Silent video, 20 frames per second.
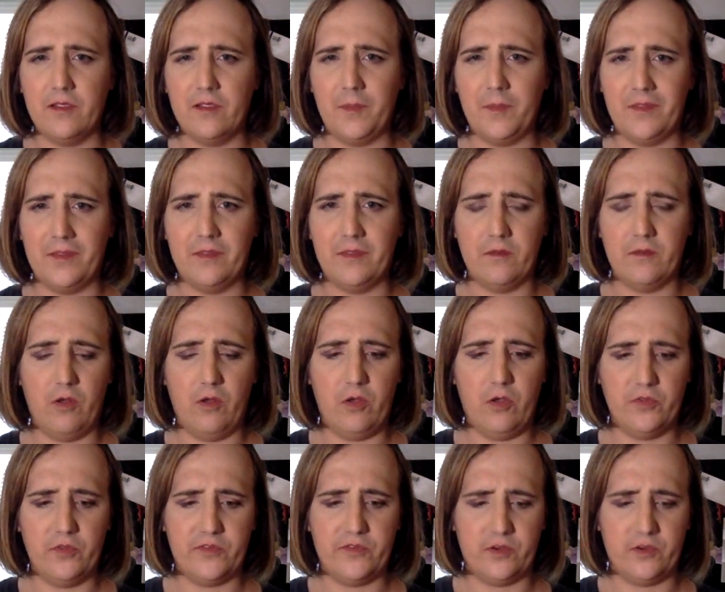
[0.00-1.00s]
I mean, all
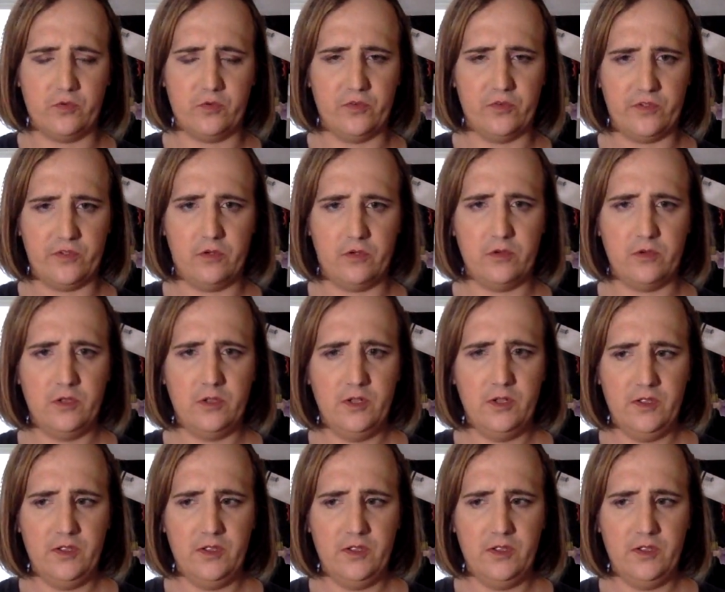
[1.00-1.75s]
sexual assault,